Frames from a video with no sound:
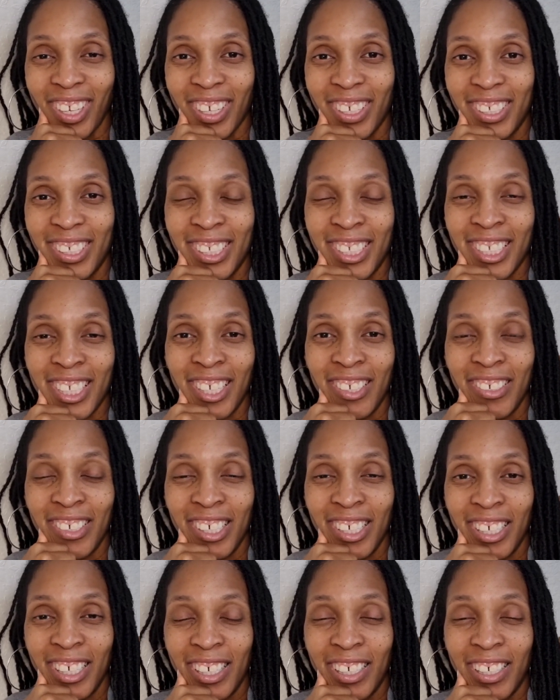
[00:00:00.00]
So
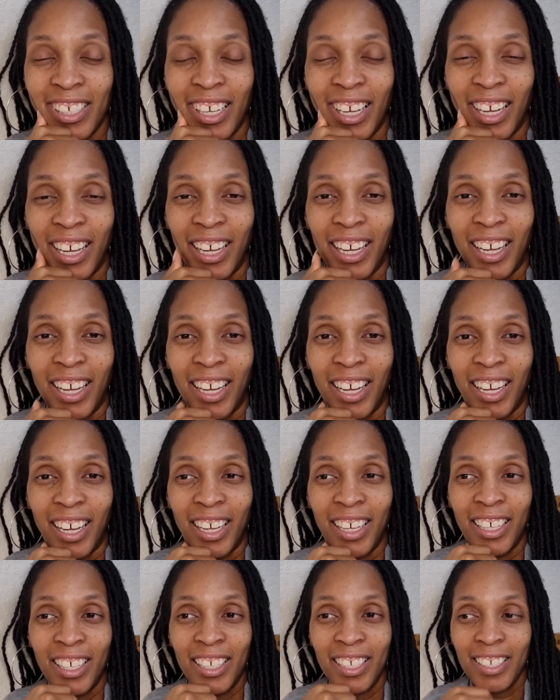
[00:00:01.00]

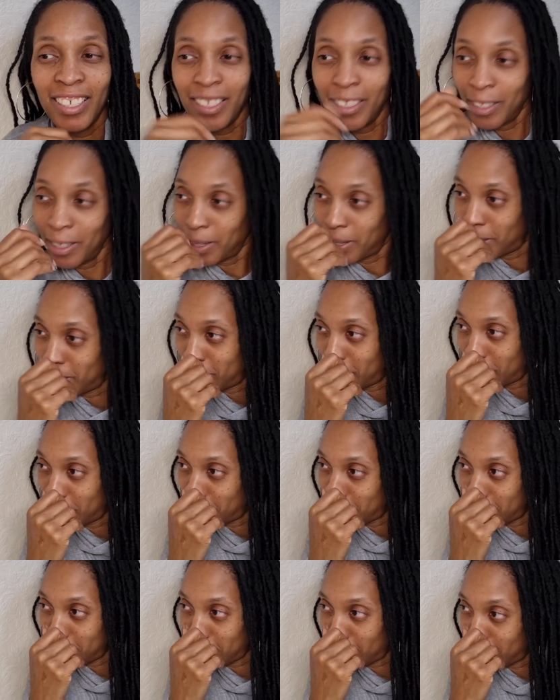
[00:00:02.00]

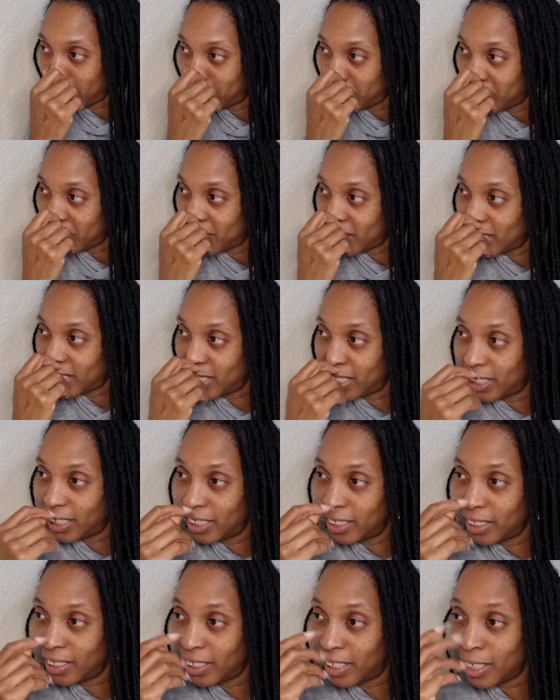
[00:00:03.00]
that was
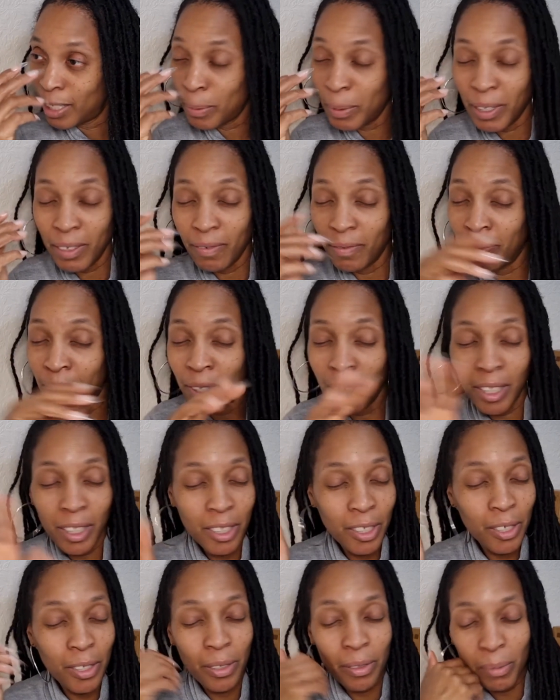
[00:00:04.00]
done. I spent far
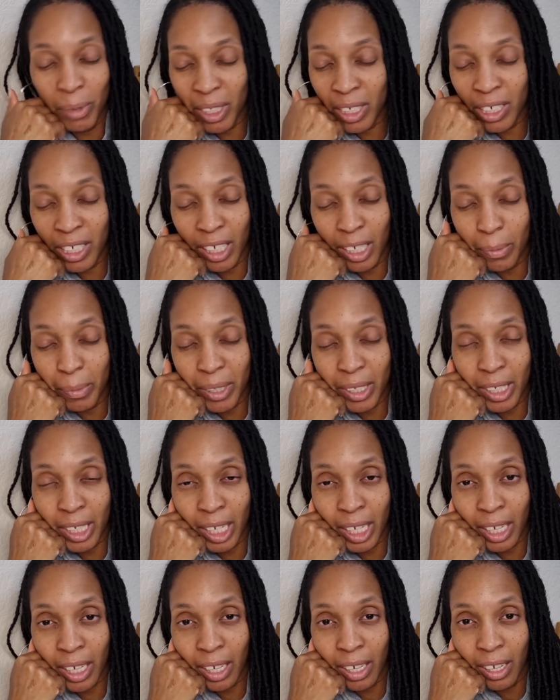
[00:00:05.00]
too much time
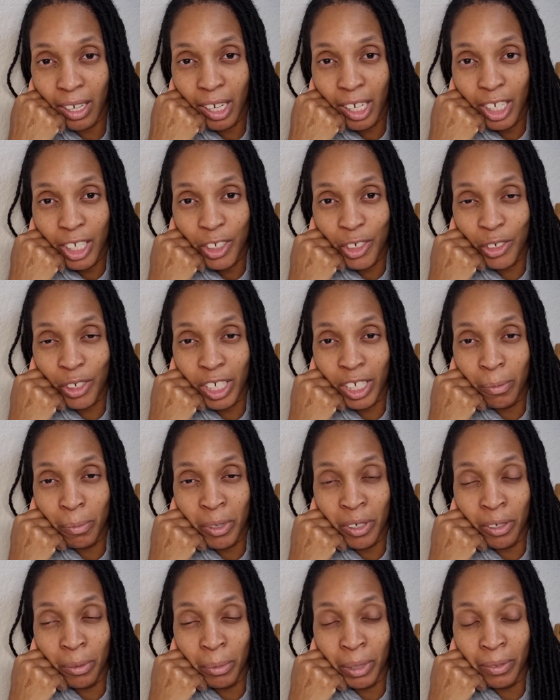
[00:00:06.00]
today trying to
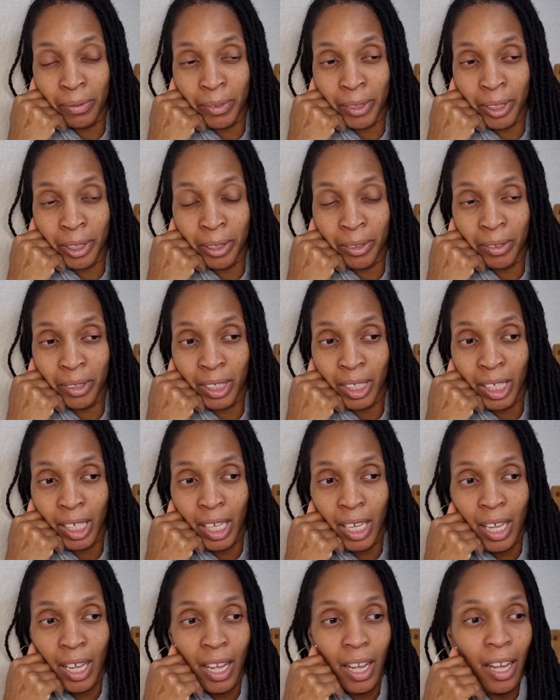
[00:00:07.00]
mirror my phone.
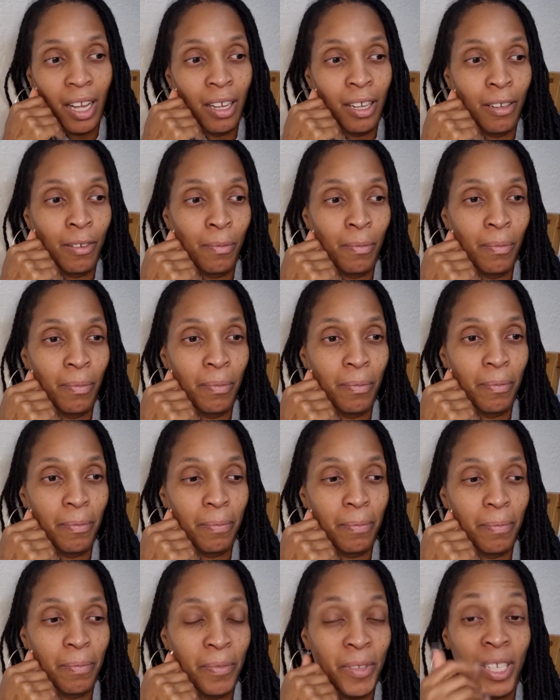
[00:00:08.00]

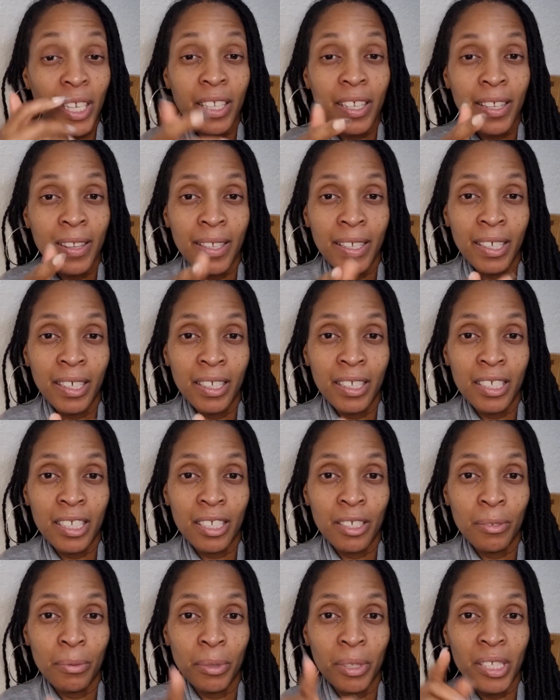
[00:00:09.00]
The other thing I
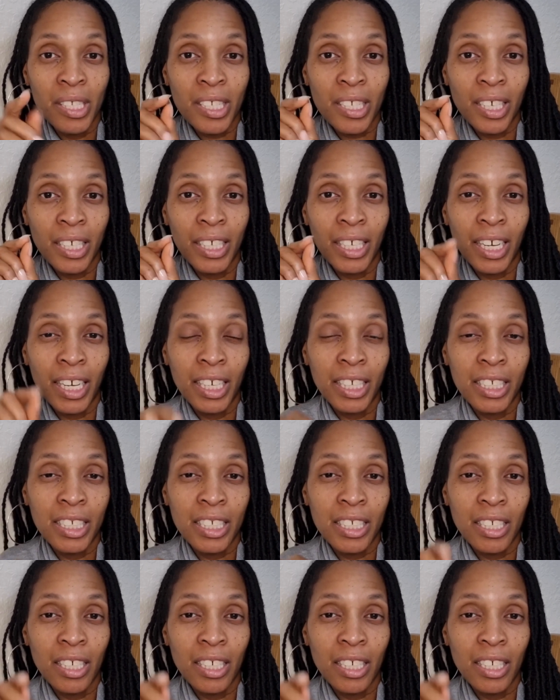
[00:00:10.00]
did was I have